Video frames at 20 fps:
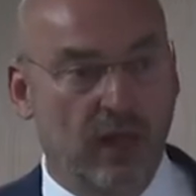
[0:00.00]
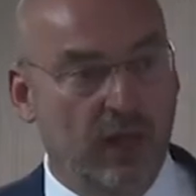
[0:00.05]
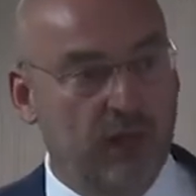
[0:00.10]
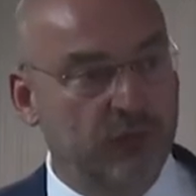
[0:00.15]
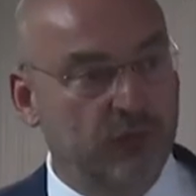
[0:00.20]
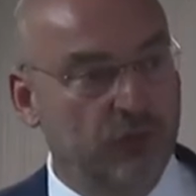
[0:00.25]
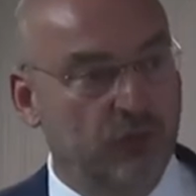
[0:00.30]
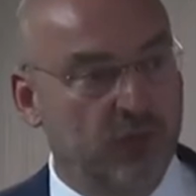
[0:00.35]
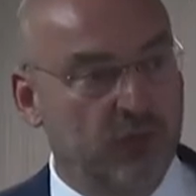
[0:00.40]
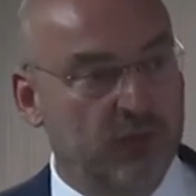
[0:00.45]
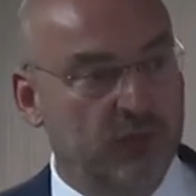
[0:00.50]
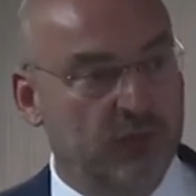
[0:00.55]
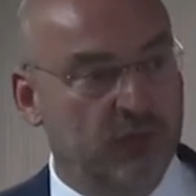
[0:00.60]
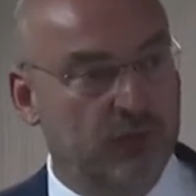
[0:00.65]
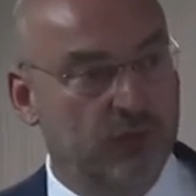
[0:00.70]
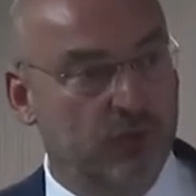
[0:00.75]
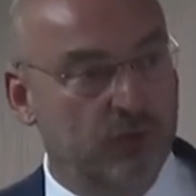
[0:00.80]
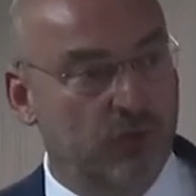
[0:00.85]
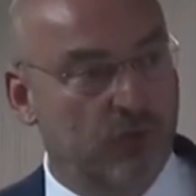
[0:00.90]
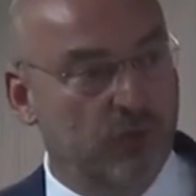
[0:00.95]
enter it,
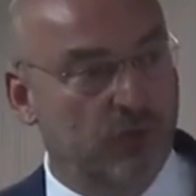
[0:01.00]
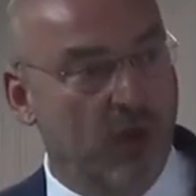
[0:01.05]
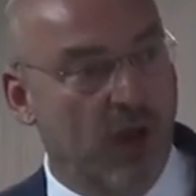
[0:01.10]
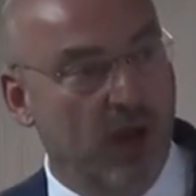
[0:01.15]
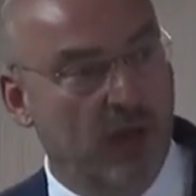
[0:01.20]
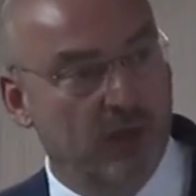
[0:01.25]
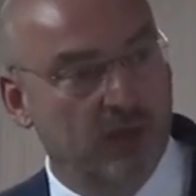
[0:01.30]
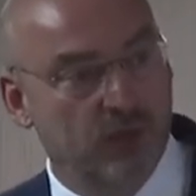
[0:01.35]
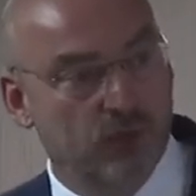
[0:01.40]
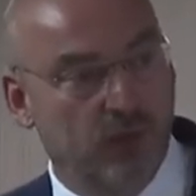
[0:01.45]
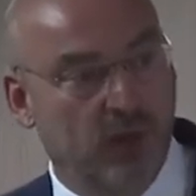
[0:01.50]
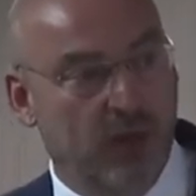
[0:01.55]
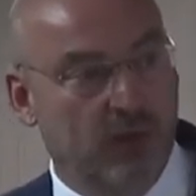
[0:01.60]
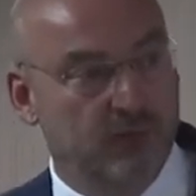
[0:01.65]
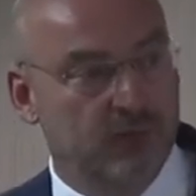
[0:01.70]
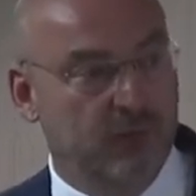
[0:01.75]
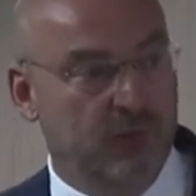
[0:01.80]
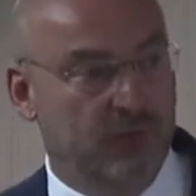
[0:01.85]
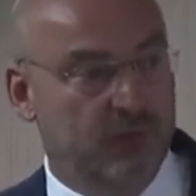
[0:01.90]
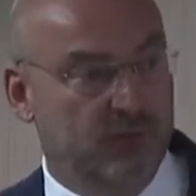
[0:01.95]
to the right you
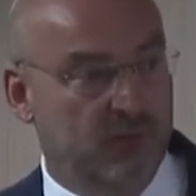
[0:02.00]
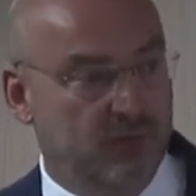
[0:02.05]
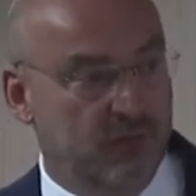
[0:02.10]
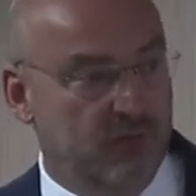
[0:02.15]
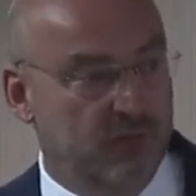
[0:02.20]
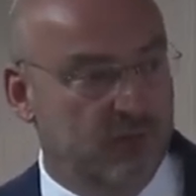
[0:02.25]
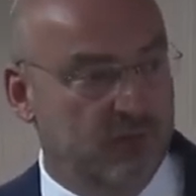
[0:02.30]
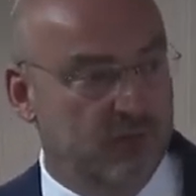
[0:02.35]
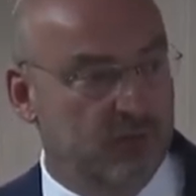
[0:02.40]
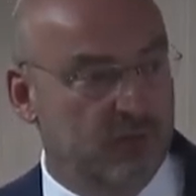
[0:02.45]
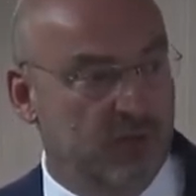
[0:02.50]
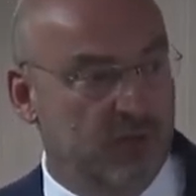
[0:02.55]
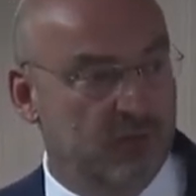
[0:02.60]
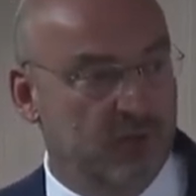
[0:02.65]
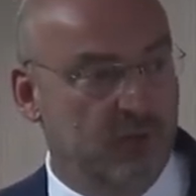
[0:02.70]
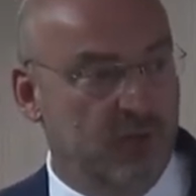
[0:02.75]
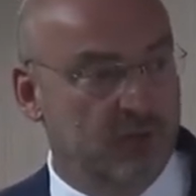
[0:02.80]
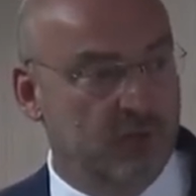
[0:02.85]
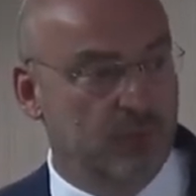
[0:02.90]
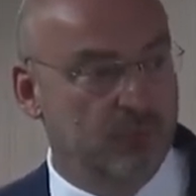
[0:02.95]
have this. This is, it
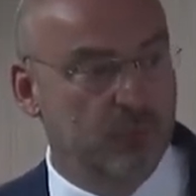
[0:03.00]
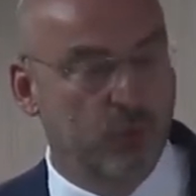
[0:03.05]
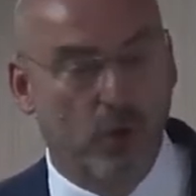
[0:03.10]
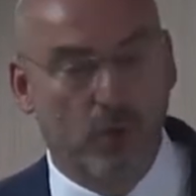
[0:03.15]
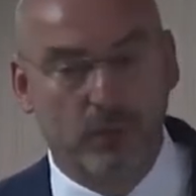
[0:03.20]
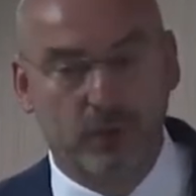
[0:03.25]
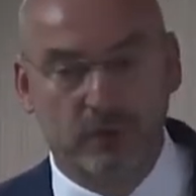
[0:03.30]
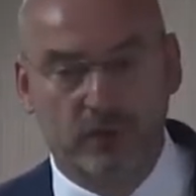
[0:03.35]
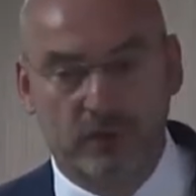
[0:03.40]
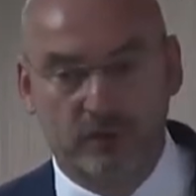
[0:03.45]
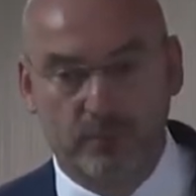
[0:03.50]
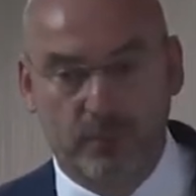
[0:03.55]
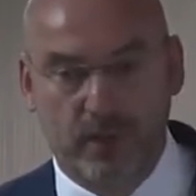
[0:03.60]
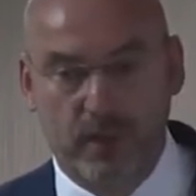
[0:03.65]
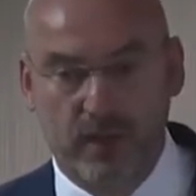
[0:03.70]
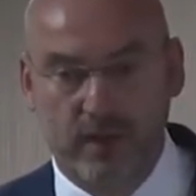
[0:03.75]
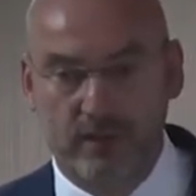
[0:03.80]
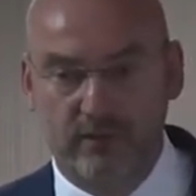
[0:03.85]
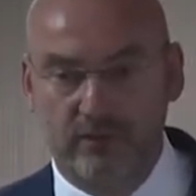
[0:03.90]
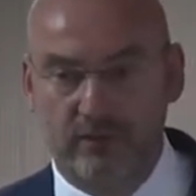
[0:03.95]
has a prominent
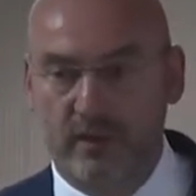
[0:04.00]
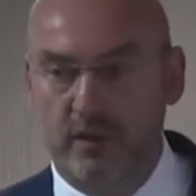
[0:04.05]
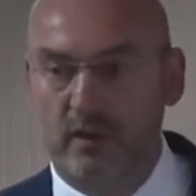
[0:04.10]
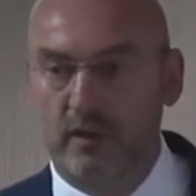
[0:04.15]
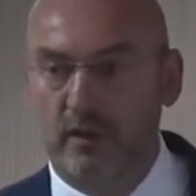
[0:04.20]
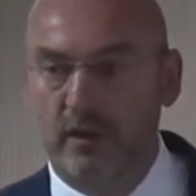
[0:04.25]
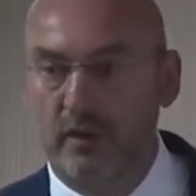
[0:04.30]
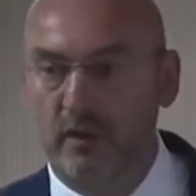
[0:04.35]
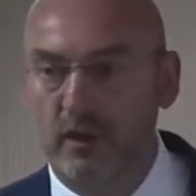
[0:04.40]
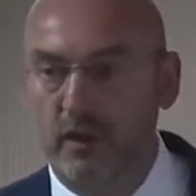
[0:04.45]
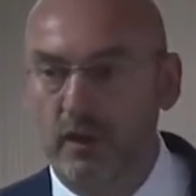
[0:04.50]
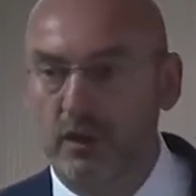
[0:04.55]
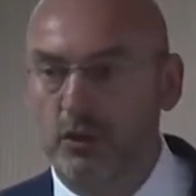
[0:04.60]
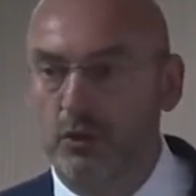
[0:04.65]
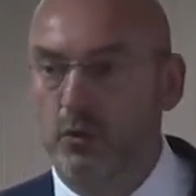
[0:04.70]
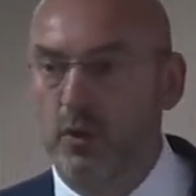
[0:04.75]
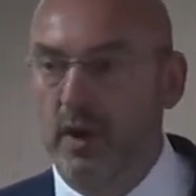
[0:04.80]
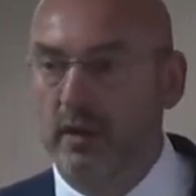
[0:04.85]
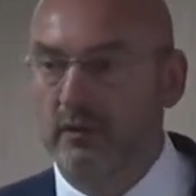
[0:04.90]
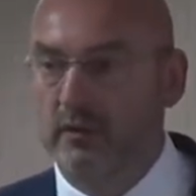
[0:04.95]
place in the
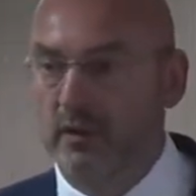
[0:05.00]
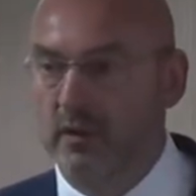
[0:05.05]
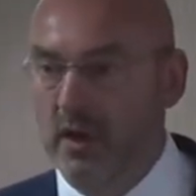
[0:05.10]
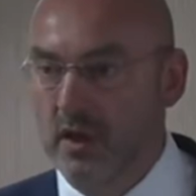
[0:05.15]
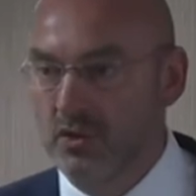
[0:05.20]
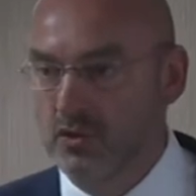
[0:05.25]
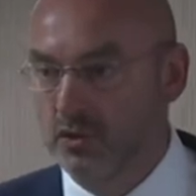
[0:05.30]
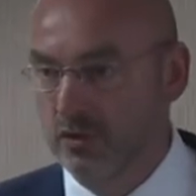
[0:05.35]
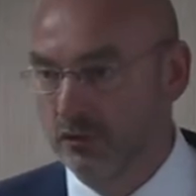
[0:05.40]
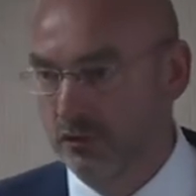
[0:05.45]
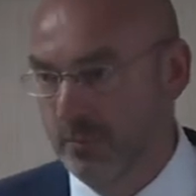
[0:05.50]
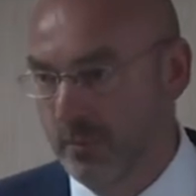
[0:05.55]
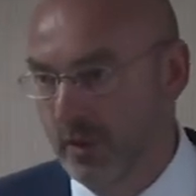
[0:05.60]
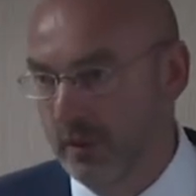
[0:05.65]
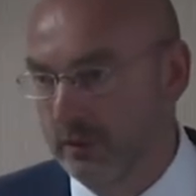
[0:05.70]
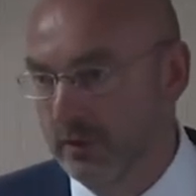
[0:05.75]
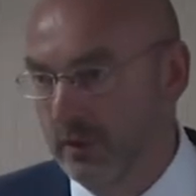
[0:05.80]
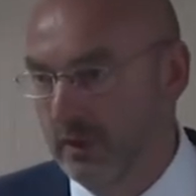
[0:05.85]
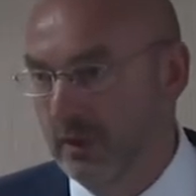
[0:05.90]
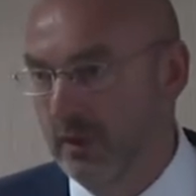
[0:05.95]
United Nations
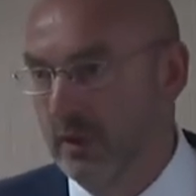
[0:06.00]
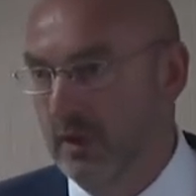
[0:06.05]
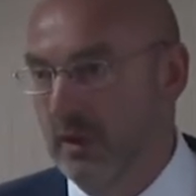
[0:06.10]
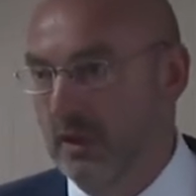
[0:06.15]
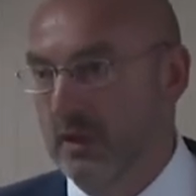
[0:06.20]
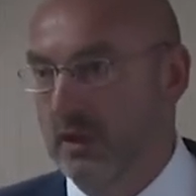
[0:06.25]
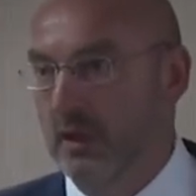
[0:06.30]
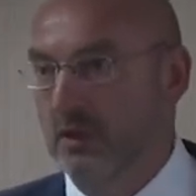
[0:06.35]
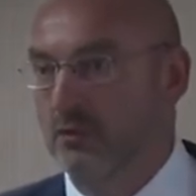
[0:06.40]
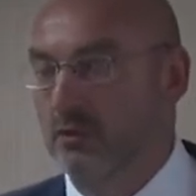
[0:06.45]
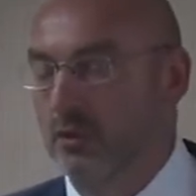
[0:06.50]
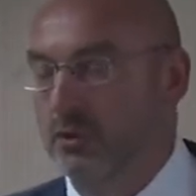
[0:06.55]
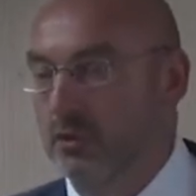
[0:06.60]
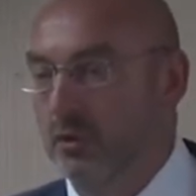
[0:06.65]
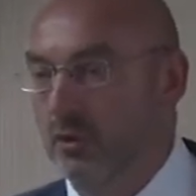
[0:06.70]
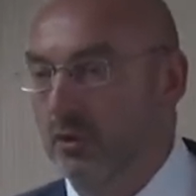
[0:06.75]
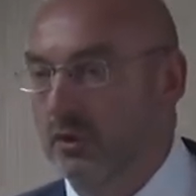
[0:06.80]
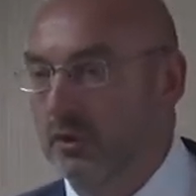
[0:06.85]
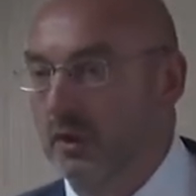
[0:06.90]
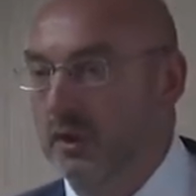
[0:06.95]
building in New
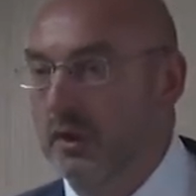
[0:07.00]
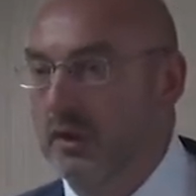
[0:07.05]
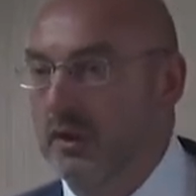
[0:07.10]
York.